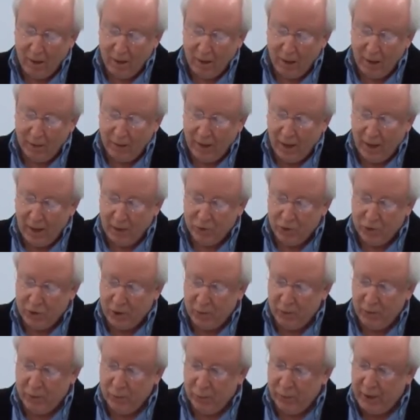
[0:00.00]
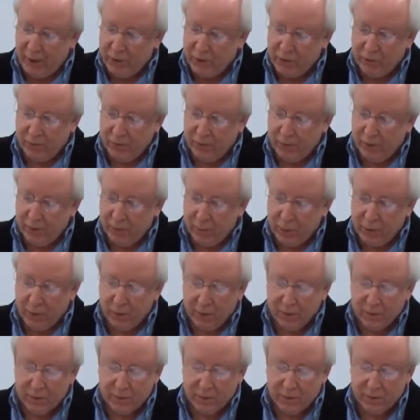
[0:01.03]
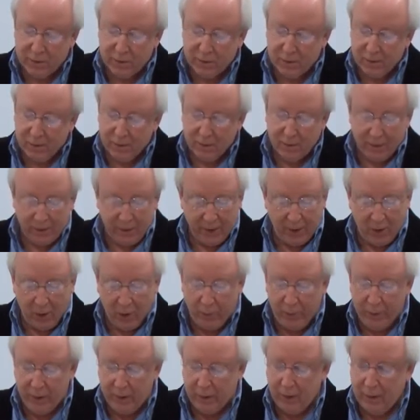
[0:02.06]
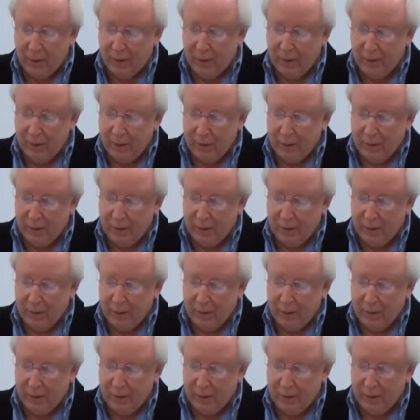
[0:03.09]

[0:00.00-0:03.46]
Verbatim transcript: and how she would reach for her purse, then open it,